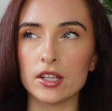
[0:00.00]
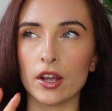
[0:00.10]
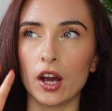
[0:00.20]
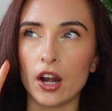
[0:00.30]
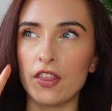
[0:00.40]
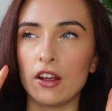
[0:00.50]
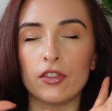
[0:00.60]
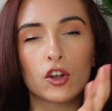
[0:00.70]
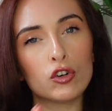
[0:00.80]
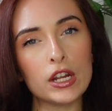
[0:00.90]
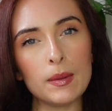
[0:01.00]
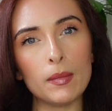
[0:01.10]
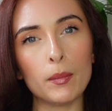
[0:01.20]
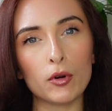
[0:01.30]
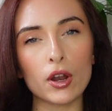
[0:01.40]
I kind of think of the
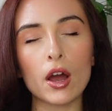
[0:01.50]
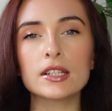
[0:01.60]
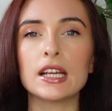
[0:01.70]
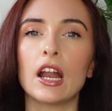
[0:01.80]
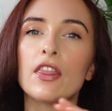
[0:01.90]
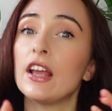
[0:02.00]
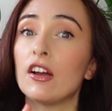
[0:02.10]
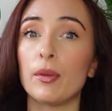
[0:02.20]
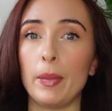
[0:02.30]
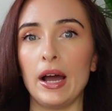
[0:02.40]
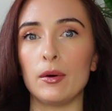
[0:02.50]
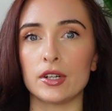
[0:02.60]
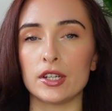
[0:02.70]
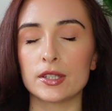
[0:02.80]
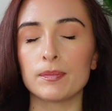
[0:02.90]
cream products and I think of the
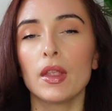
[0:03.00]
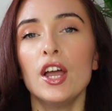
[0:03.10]
powders.